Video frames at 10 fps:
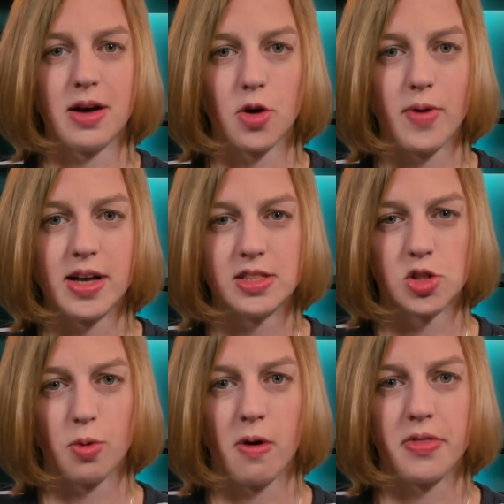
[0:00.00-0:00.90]
the way,
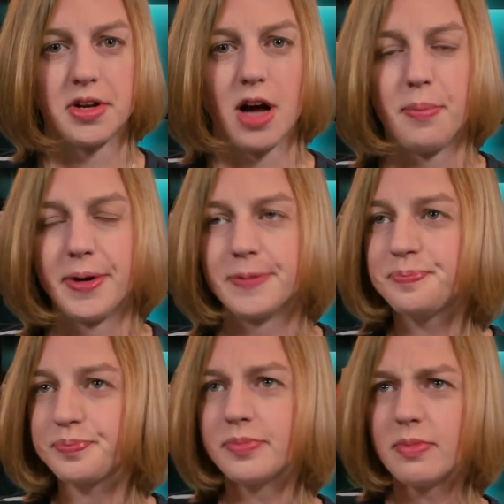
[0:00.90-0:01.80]
since we're on the topic,
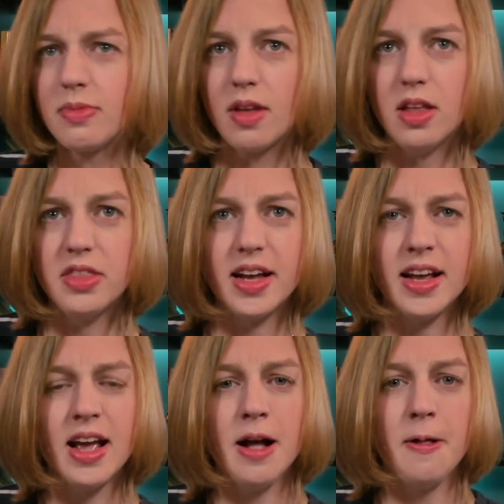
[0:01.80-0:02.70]

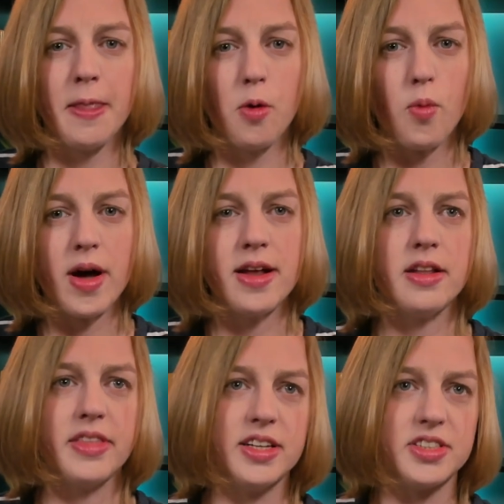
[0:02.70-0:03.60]
that
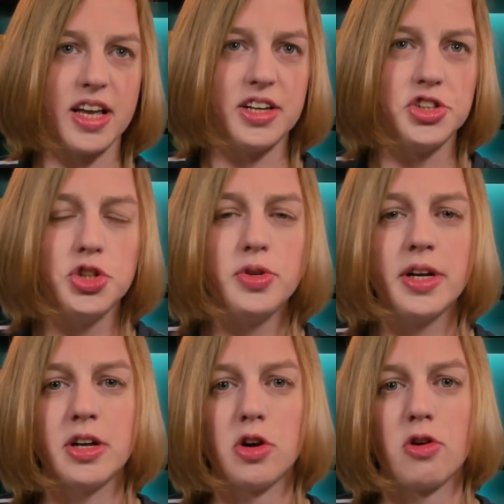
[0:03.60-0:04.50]
when there's a
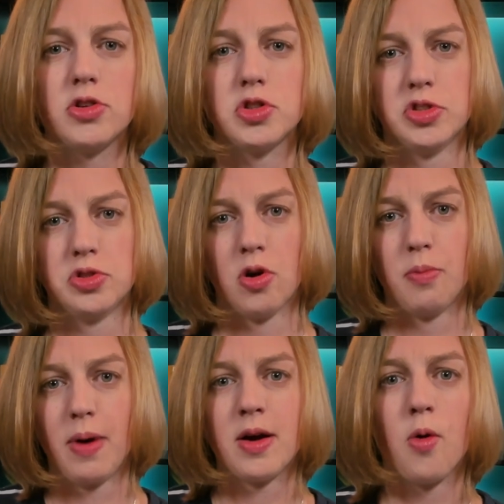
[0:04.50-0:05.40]
shooting in a grocery store
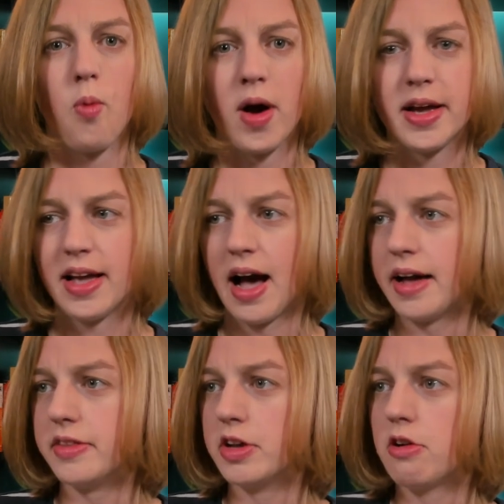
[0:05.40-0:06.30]
by a white guy,
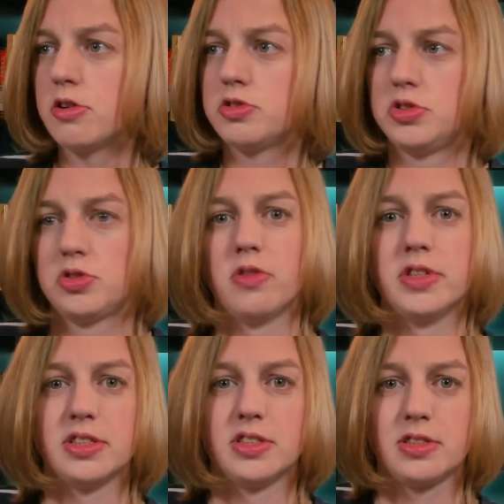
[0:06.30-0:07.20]
and the grocery store
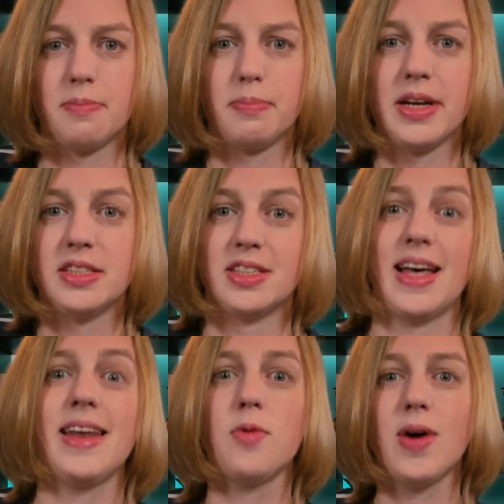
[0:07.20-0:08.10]
is in some place that's
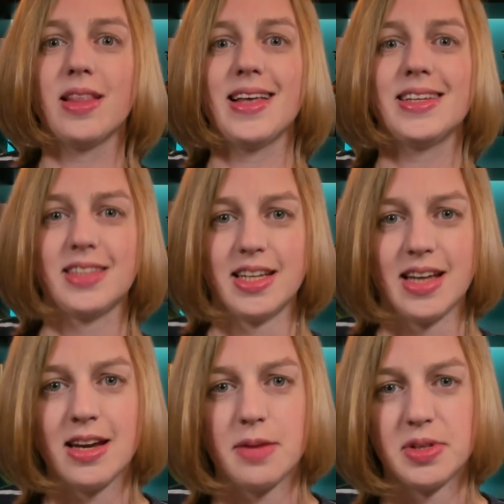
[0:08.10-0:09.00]
anywhere less than
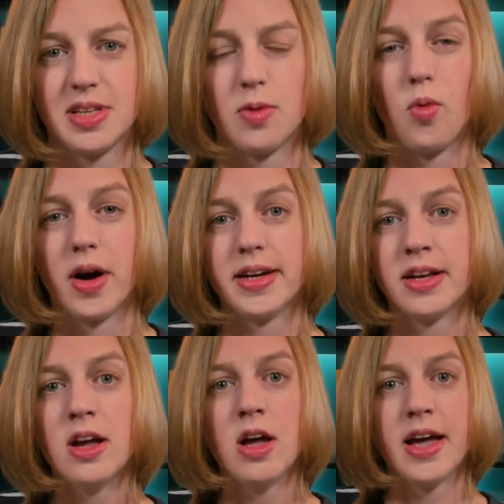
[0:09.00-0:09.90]
90% white,
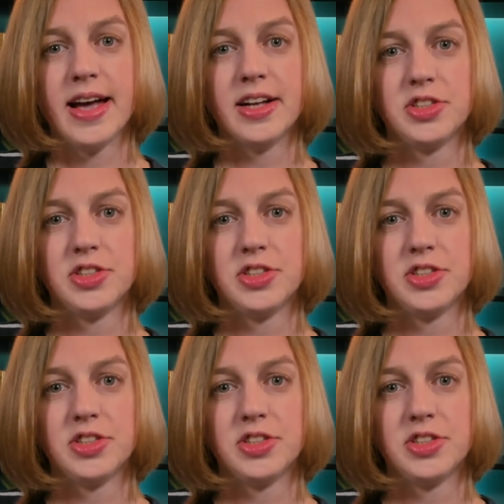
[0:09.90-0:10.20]
it's